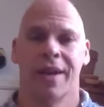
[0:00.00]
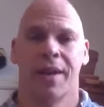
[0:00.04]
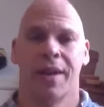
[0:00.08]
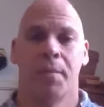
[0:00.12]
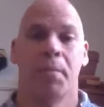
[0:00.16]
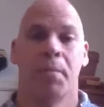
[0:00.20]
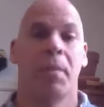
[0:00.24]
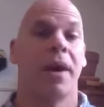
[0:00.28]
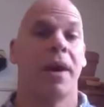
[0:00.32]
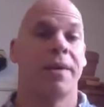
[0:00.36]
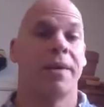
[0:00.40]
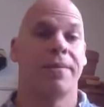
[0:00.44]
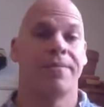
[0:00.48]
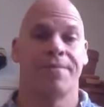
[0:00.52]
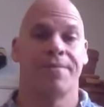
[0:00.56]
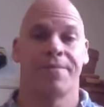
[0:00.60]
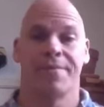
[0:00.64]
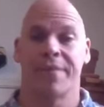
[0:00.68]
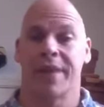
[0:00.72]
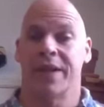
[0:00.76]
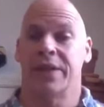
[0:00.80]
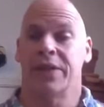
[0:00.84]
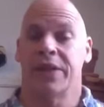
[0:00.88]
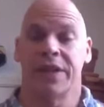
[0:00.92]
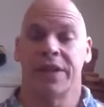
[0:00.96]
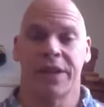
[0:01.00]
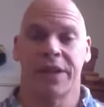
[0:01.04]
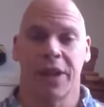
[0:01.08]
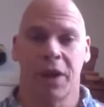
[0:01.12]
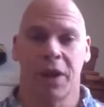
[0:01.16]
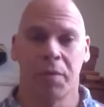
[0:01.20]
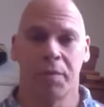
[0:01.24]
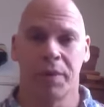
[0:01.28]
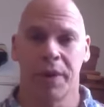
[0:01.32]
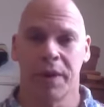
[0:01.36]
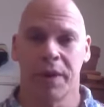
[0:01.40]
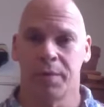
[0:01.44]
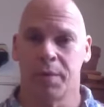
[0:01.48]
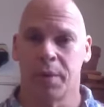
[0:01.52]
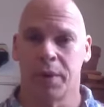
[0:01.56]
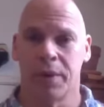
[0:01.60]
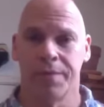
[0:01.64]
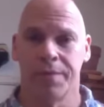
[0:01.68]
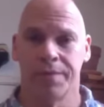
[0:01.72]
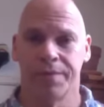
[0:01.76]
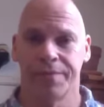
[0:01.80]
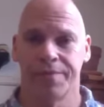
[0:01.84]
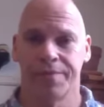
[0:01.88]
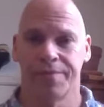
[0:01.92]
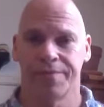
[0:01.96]
But as I tell
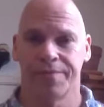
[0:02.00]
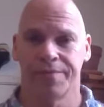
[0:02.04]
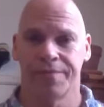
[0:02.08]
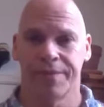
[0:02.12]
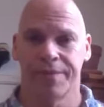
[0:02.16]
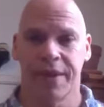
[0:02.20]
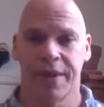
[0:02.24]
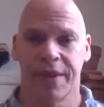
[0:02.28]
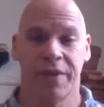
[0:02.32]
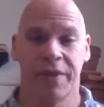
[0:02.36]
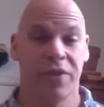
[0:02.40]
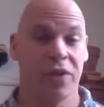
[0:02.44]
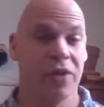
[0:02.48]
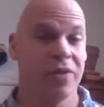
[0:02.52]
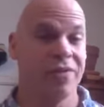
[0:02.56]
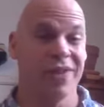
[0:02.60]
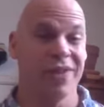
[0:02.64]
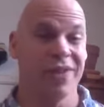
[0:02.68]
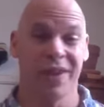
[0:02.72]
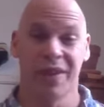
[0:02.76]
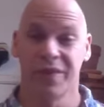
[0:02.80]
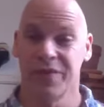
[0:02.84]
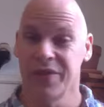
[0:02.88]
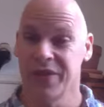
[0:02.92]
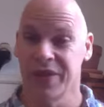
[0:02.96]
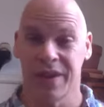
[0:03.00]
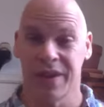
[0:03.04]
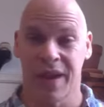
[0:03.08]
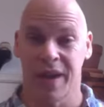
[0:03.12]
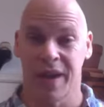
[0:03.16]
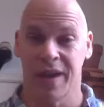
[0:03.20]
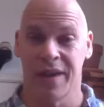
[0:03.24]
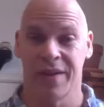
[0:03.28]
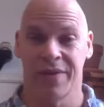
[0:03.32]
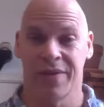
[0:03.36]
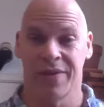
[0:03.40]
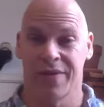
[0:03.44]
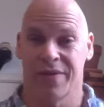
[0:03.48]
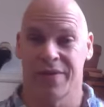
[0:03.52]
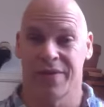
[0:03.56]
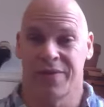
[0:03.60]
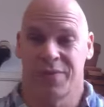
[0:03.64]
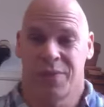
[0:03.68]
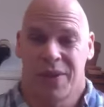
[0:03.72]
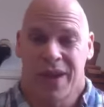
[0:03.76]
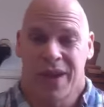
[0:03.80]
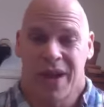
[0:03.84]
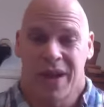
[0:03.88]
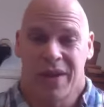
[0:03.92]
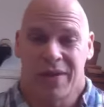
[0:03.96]
people, if you've lived your life
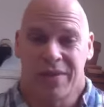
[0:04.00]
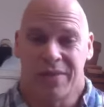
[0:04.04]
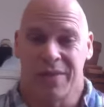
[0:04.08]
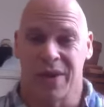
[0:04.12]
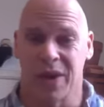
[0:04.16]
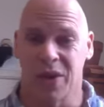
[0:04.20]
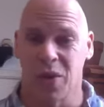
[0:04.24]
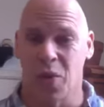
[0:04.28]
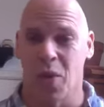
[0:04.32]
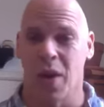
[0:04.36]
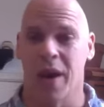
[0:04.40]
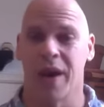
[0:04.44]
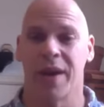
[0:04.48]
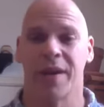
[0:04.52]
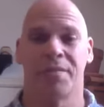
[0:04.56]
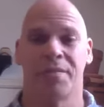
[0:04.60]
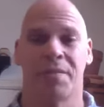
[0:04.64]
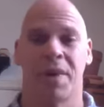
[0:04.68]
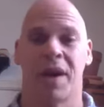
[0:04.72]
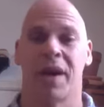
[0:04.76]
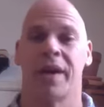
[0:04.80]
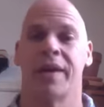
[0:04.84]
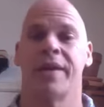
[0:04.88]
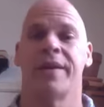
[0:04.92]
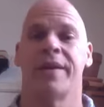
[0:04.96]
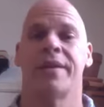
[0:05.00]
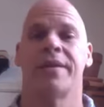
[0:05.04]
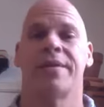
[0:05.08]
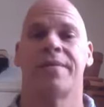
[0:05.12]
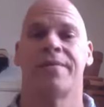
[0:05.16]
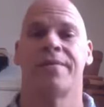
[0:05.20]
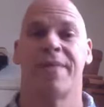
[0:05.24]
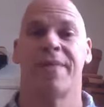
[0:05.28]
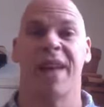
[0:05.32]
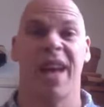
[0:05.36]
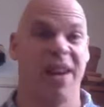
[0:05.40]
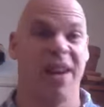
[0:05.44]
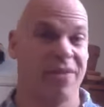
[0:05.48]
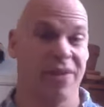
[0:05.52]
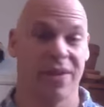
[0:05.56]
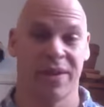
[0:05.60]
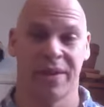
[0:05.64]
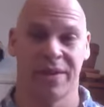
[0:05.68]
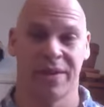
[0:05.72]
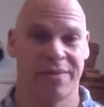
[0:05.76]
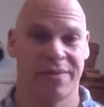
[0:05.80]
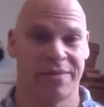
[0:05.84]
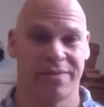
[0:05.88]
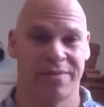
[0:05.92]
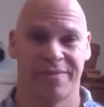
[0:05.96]
without a quiet mind
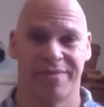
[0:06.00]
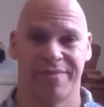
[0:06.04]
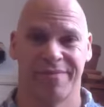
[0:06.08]
ever,